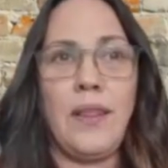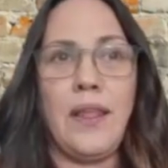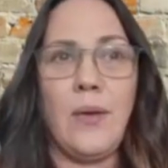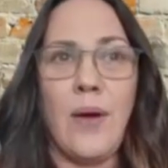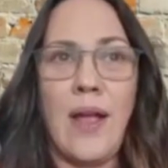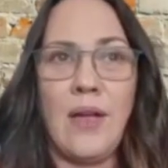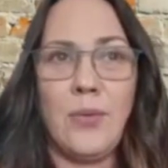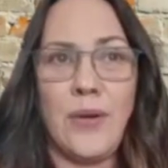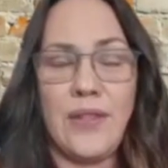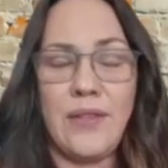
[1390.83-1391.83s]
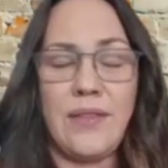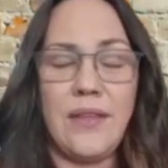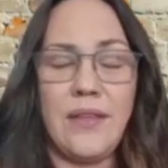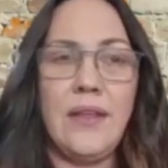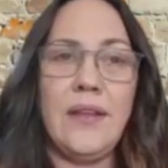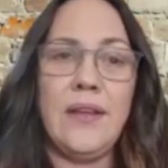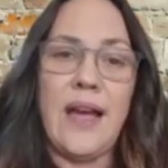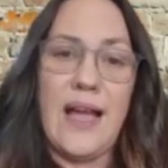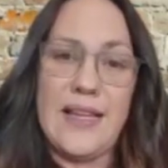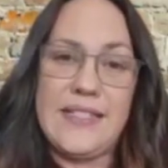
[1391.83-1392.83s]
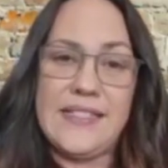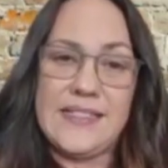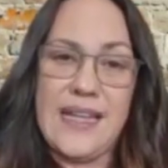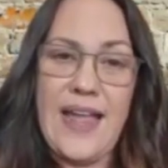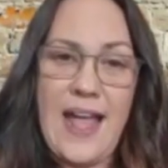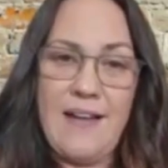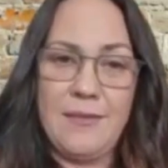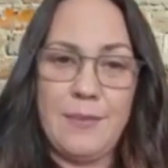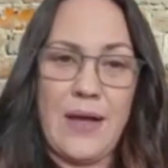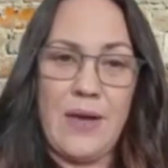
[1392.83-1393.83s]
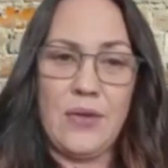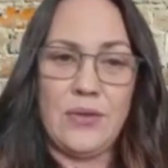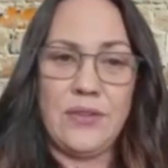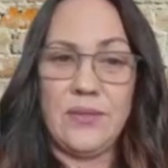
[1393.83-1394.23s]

play around with ideas I have about